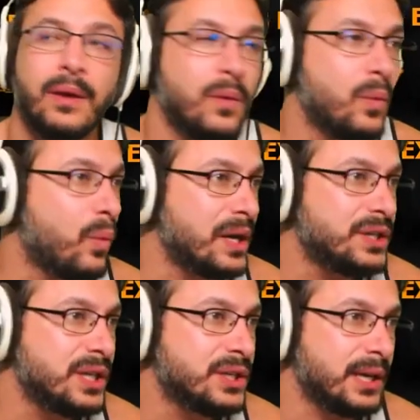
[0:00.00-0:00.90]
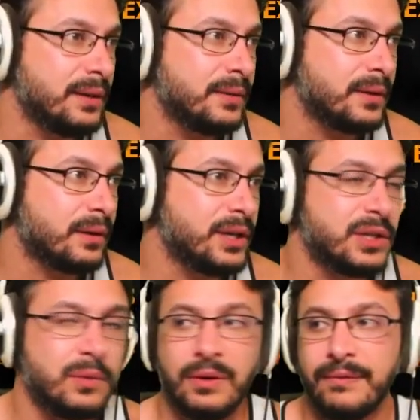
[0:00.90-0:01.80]
1 GG, creature
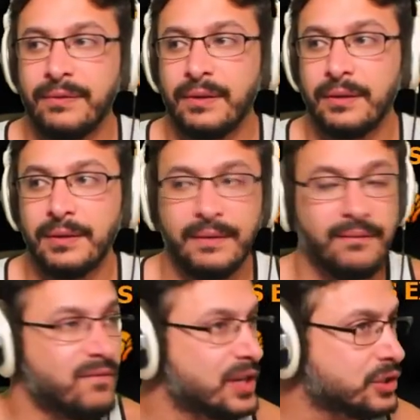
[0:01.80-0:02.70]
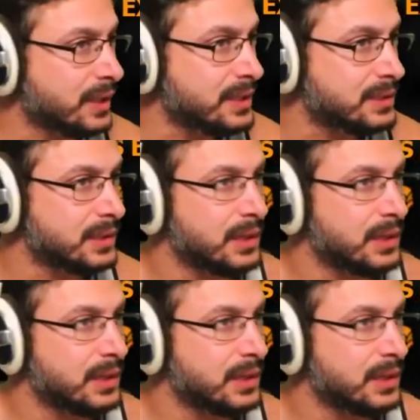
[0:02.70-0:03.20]
wolf, vigilance.